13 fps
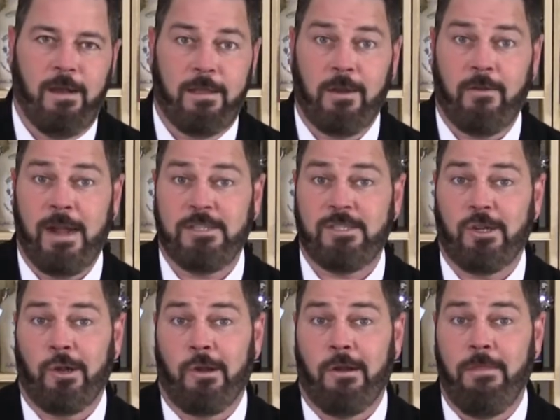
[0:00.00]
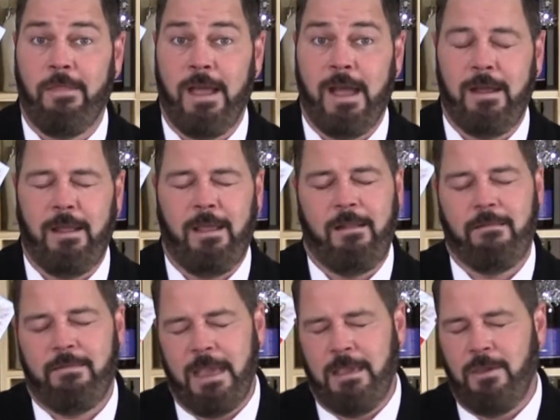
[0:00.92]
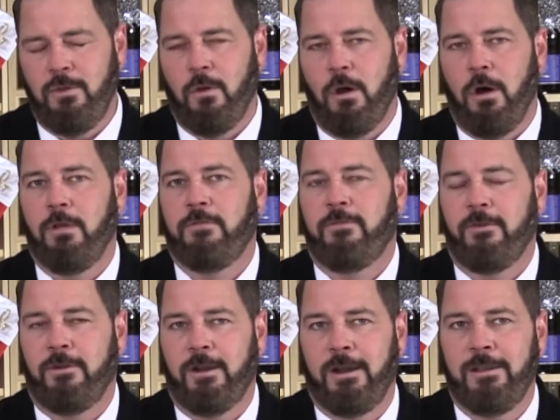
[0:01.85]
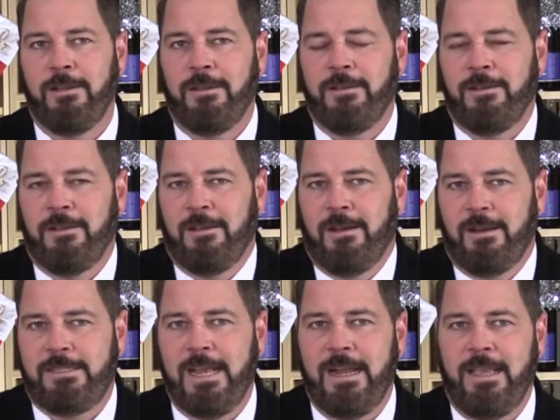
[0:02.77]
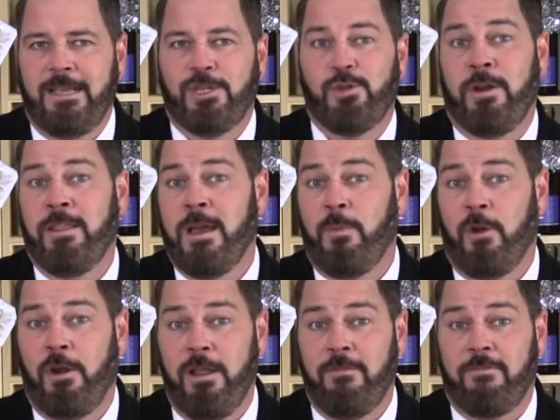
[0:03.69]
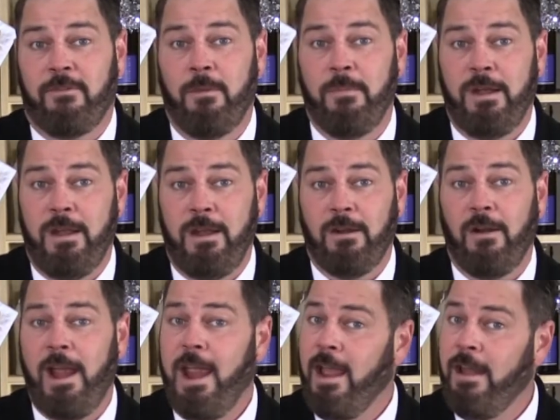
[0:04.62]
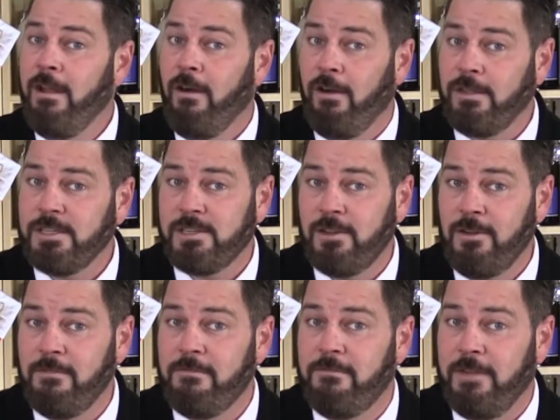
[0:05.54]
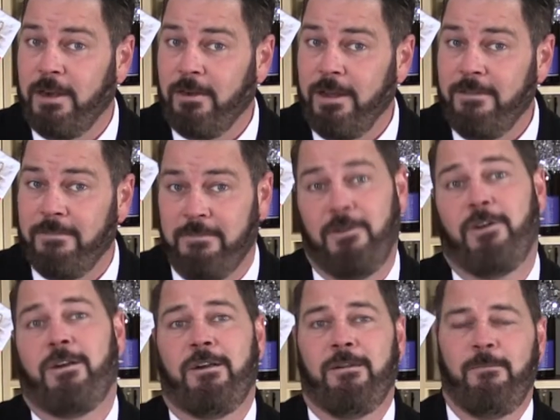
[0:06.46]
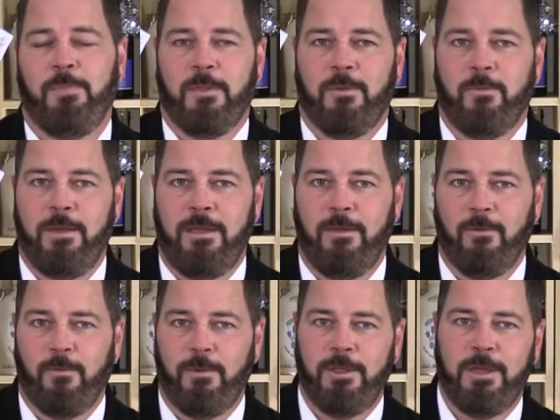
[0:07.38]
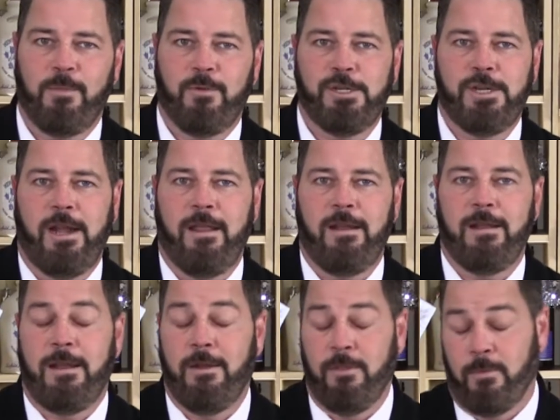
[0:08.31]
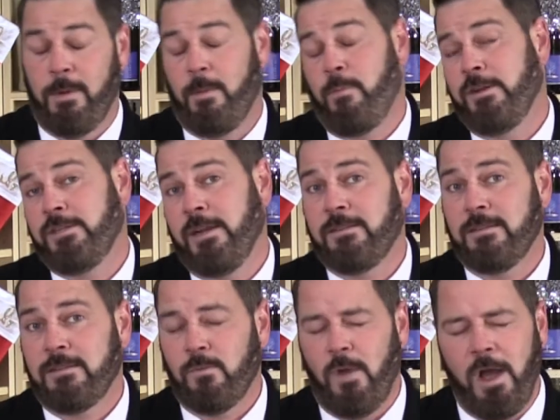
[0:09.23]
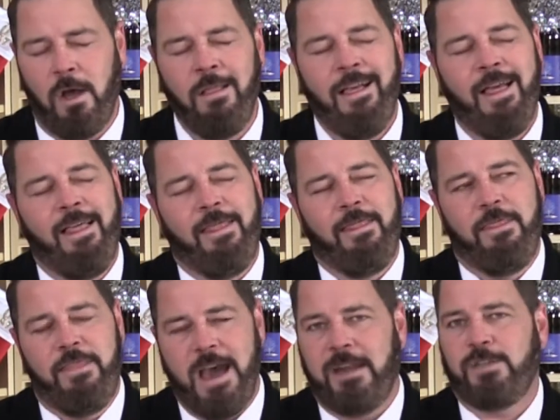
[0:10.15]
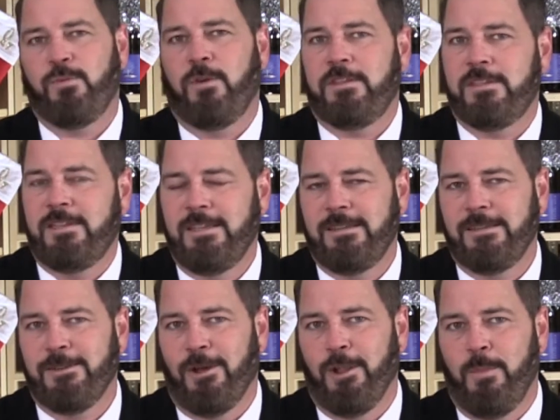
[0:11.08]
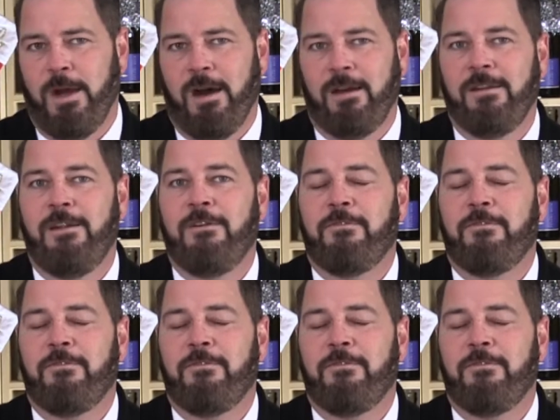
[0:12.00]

Congrats to her on that, and thank you all for attending and joining that party from near and also very far. We really appreciate it, and I know the Rib appreciates it as well. That is what the season is all about.